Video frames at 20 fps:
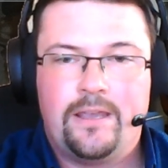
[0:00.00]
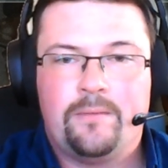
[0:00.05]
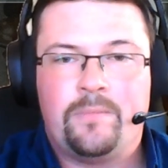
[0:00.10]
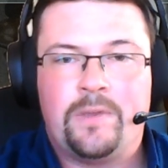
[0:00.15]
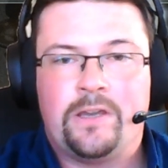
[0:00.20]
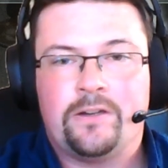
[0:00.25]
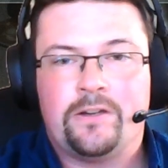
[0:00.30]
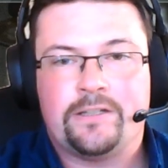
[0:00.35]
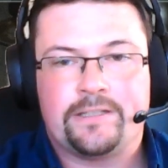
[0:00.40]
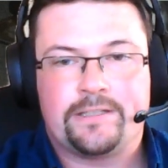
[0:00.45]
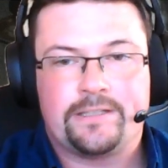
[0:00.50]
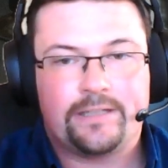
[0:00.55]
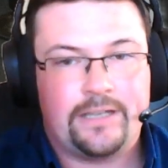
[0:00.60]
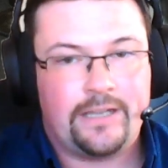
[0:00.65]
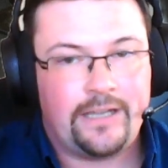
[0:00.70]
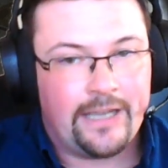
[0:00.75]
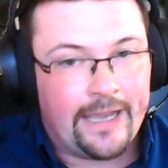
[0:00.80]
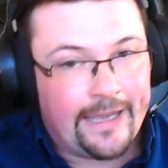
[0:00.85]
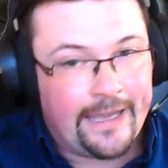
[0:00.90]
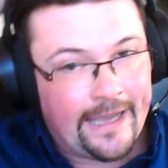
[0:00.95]
Because
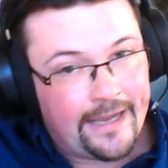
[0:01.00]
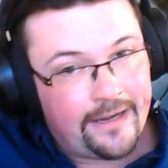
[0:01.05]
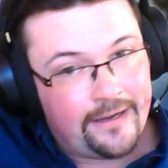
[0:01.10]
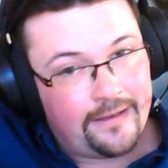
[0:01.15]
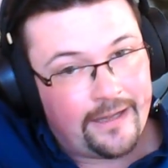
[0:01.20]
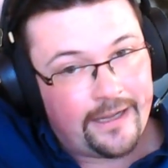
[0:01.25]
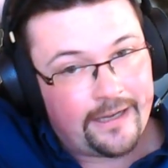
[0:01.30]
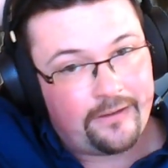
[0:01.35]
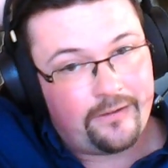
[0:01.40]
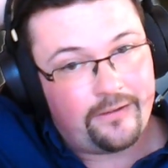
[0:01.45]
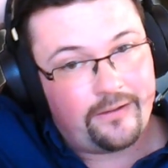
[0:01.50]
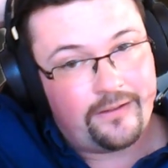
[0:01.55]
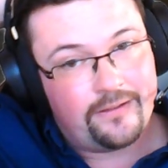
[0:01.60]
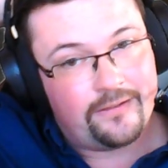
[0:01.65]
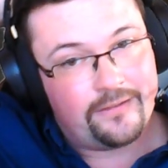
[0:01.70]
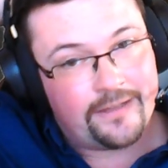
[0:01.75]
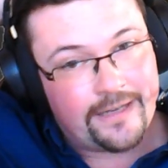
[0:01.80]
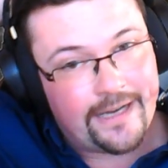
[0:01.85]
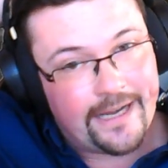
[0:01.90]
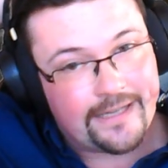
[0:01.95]
again, like
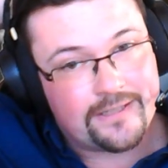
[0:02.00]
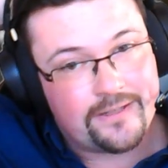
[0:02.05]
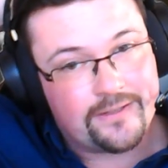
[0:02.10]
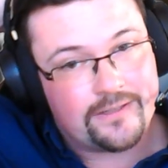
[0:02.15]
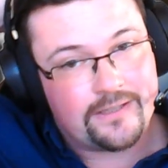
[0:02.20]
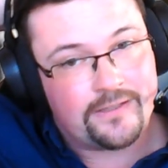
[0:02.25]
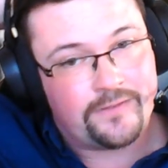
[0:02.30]
the Nexus